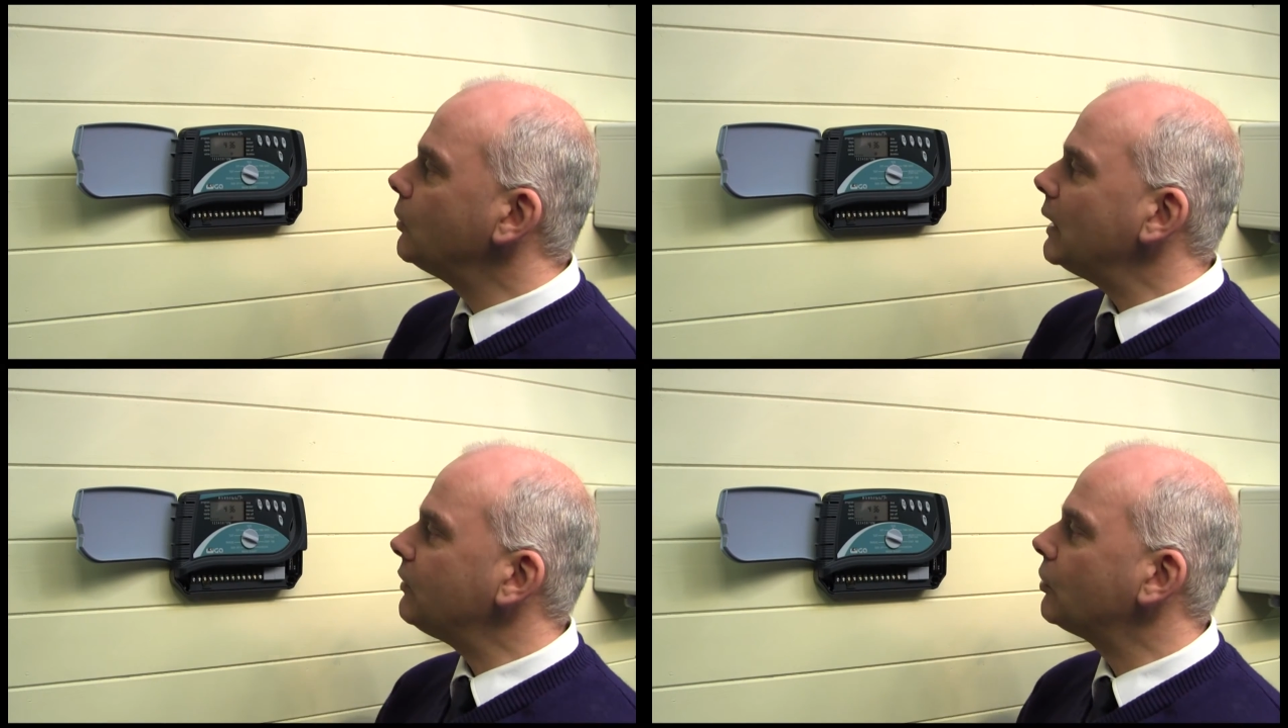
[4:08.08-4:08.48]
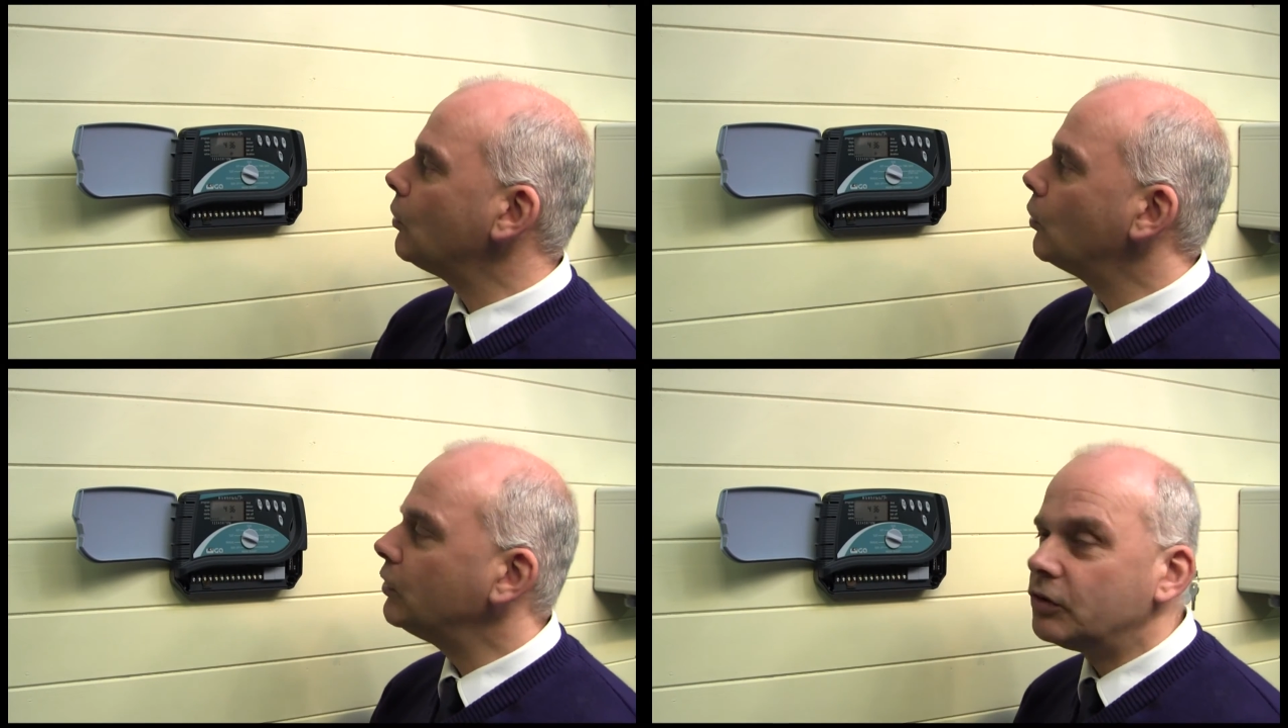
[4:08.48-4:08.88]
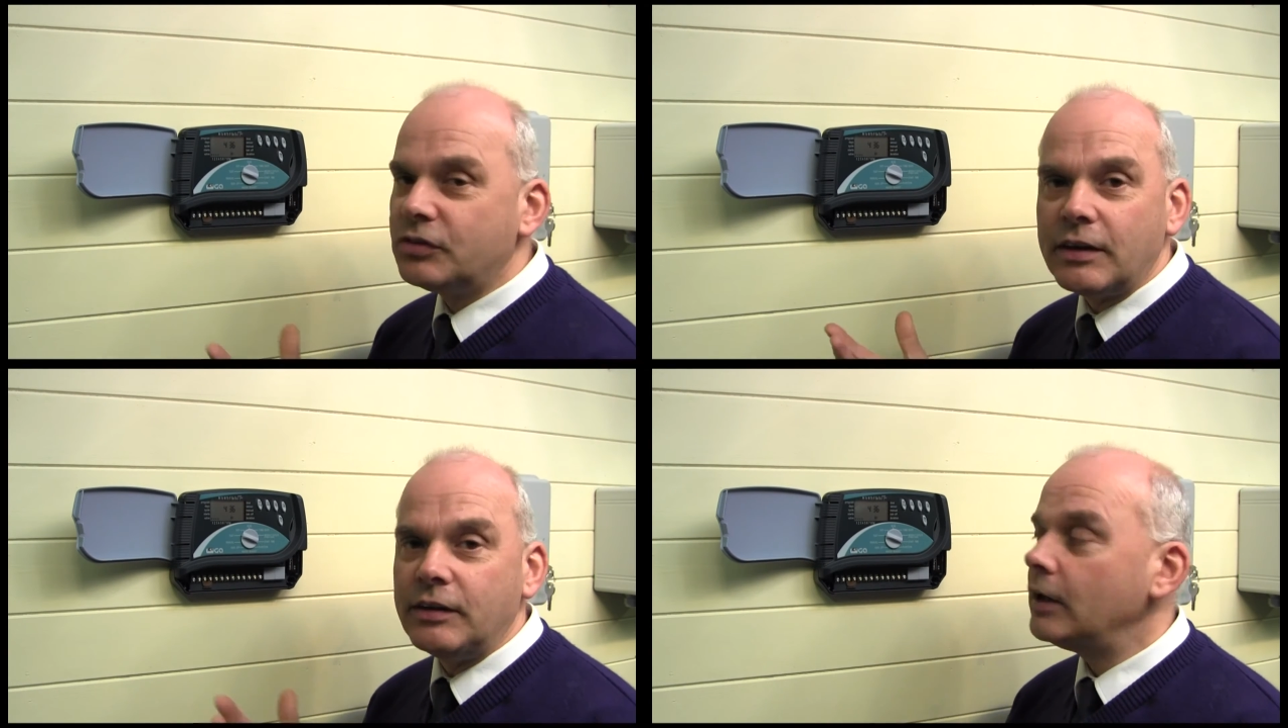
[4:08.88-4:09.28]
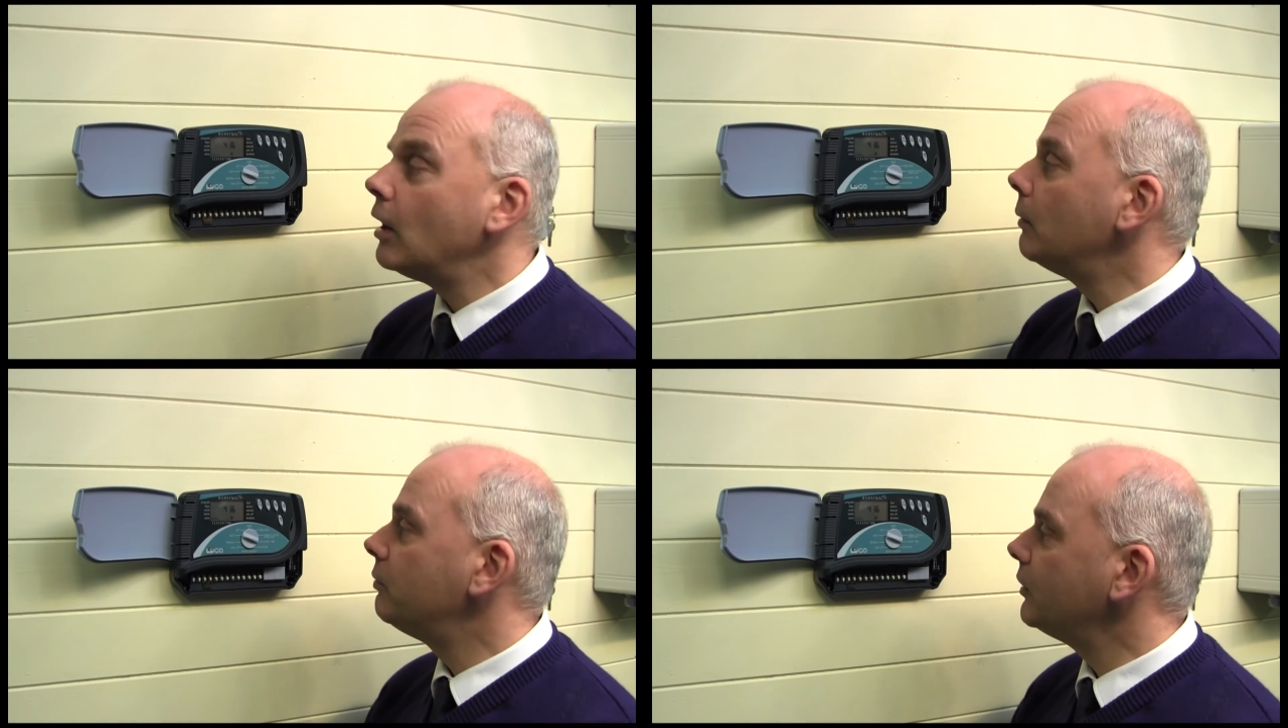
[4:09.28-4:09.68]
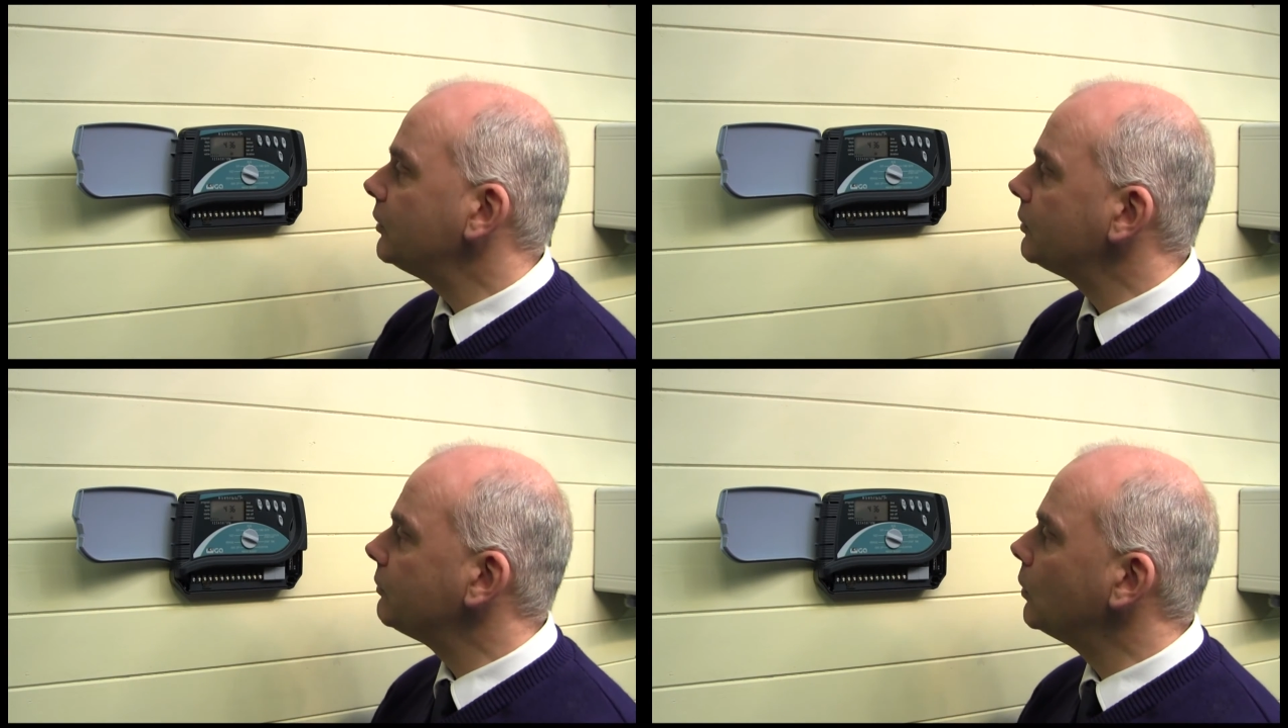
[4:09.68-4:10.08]
do it, or you're setting up
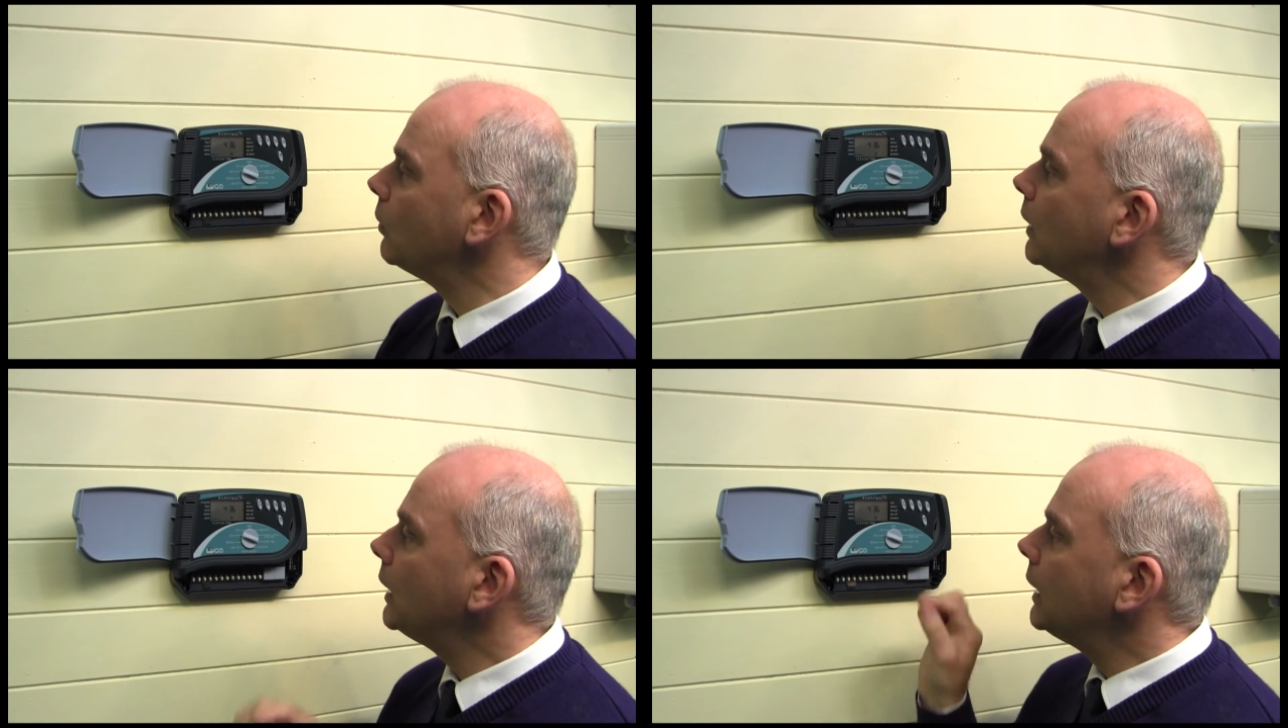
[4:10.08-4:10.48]
first of all,